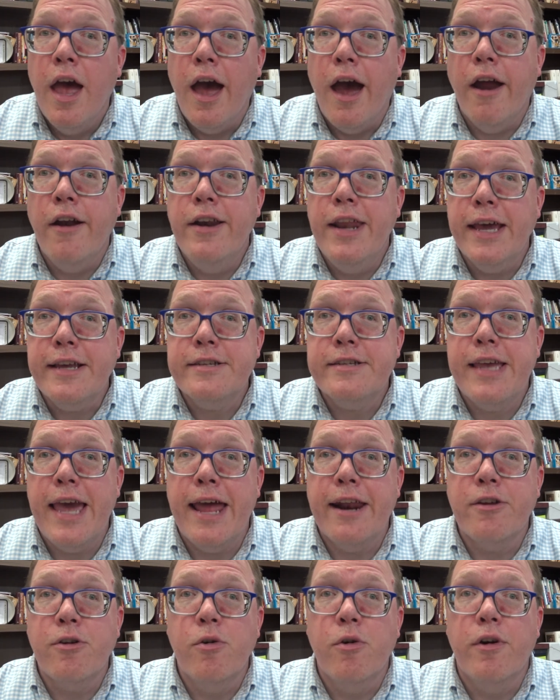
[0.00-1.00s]
Our next
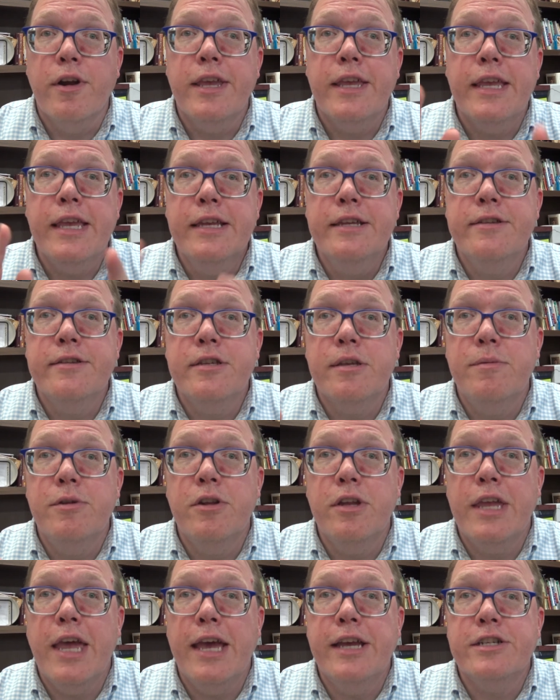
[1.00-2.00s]
category is
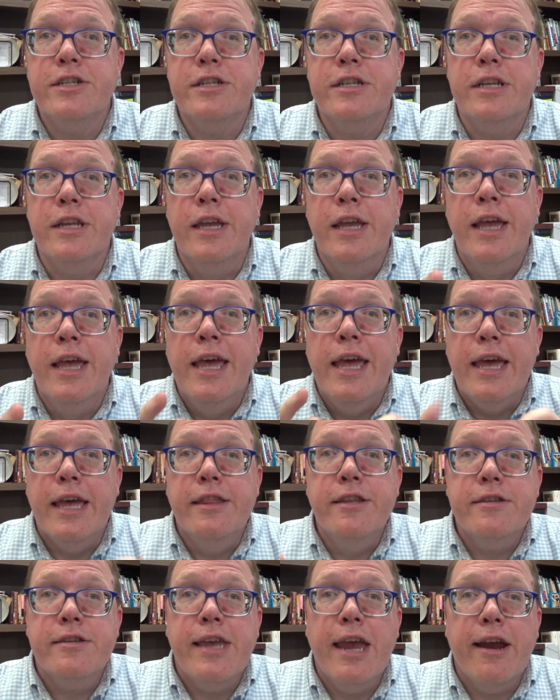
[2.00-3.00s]
communication.
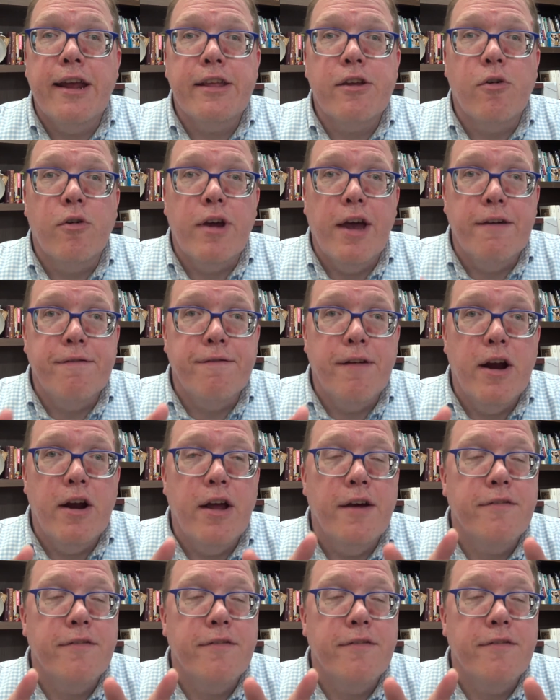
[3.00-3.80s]
In this category, I fired